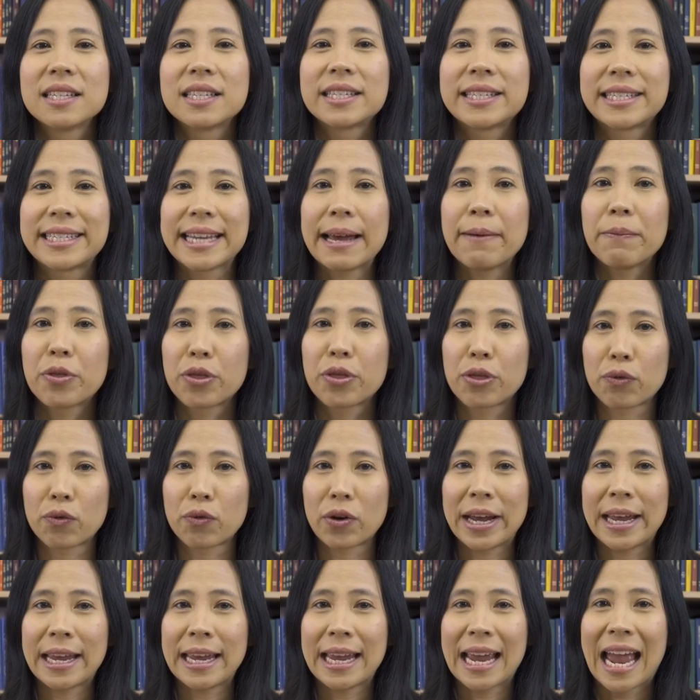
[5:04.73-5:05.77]
Step
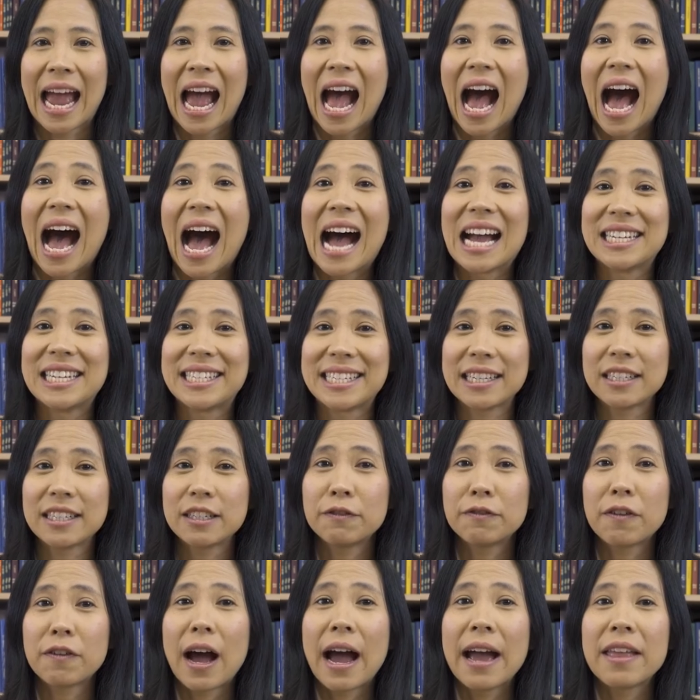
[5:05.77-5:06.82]
3,
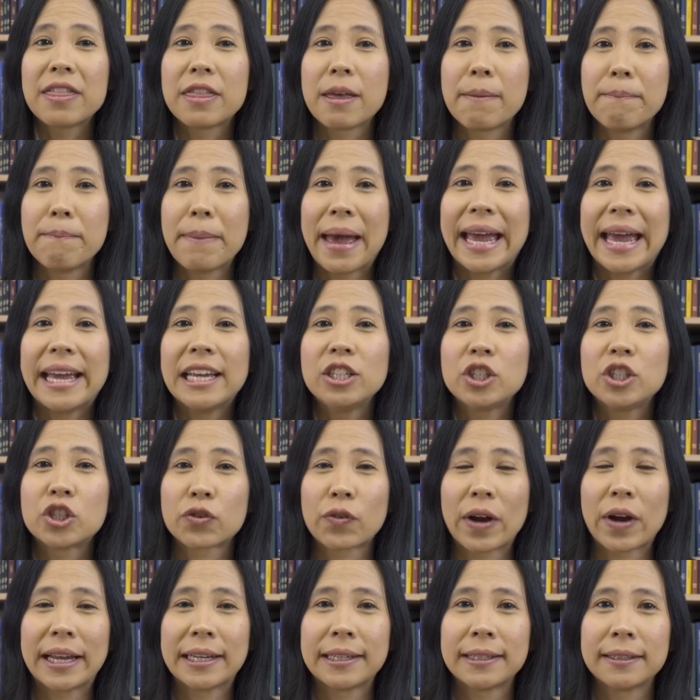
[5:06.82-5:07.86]
identify the main
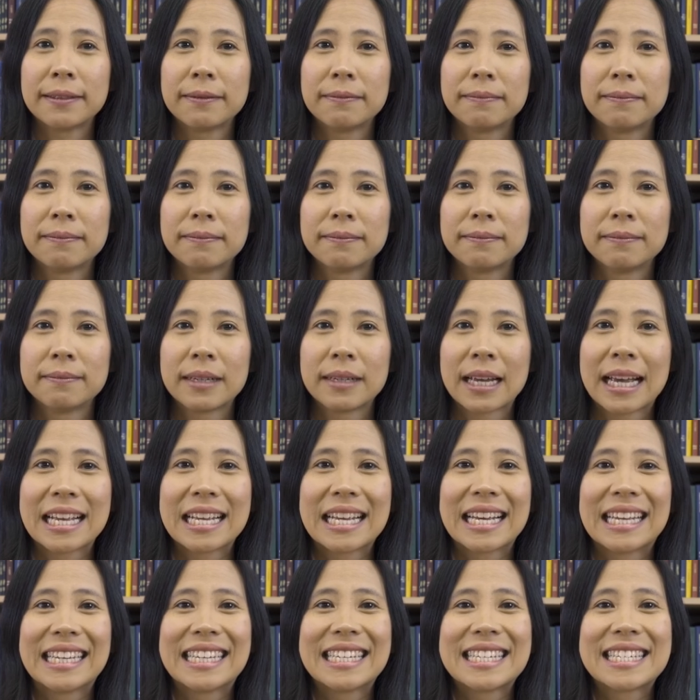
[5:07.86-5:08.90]
trend.
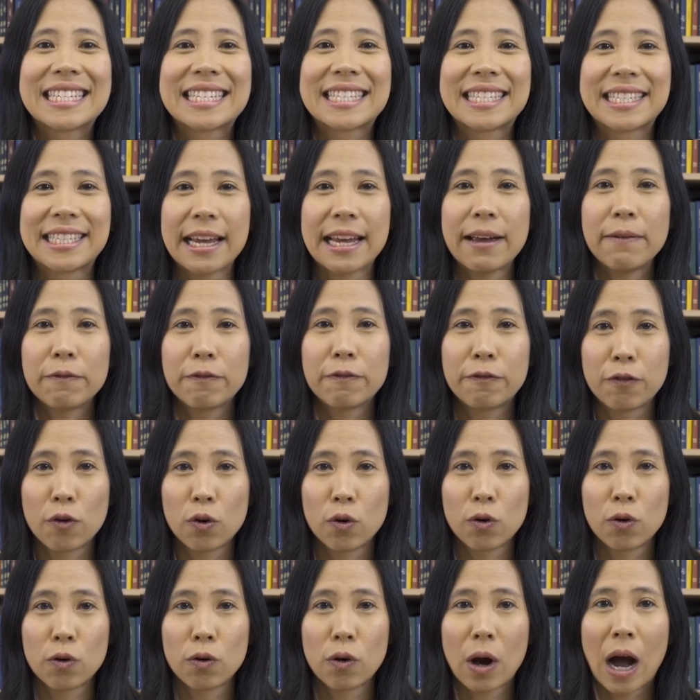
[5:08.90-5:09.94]
Step
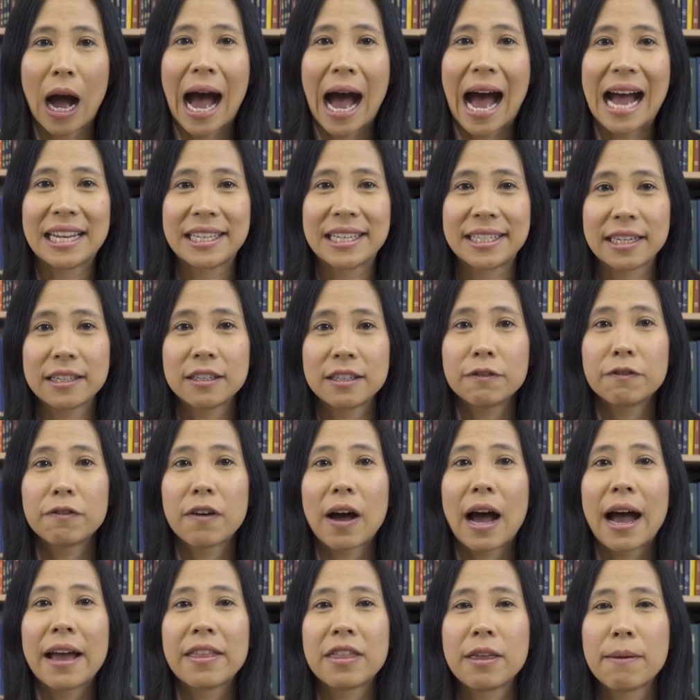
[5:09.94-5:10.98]
4,
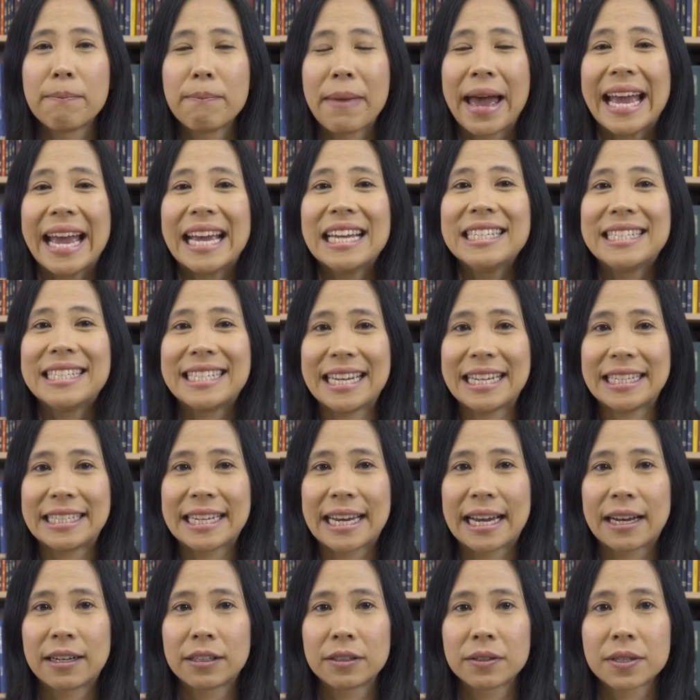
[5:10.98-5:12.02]
identify the main
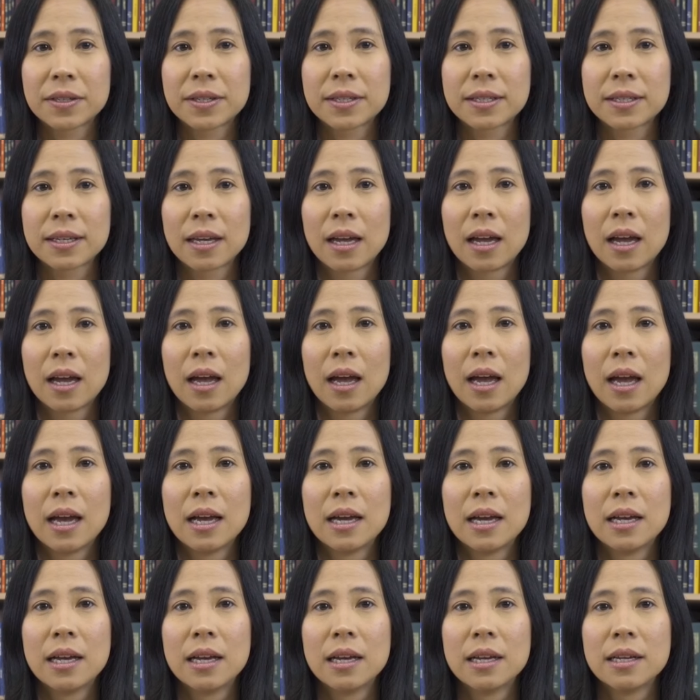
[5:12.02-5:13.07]
details.
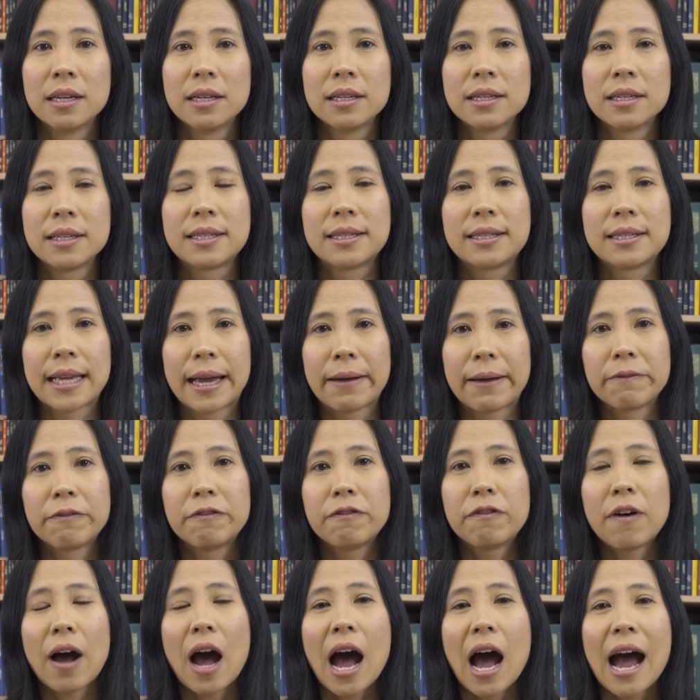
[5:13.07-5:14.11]
Step
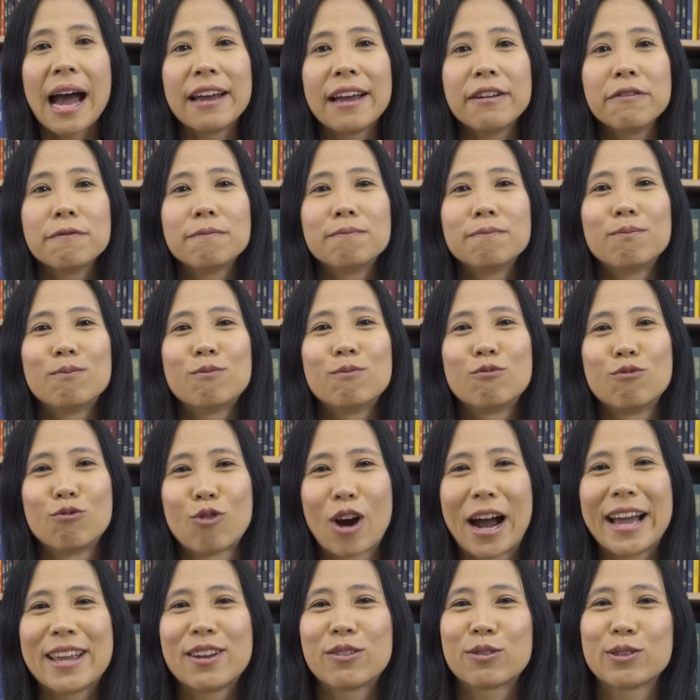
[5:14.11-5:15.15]
5,
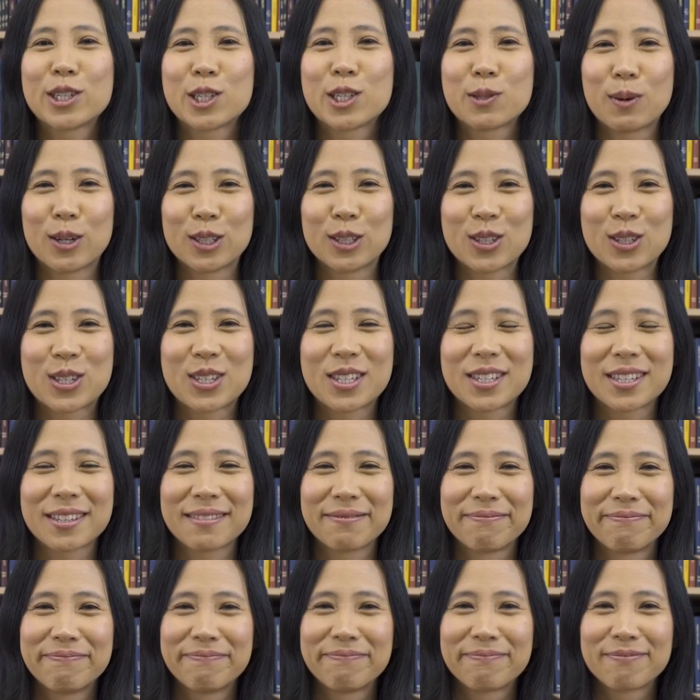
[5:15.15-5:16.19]
write your response.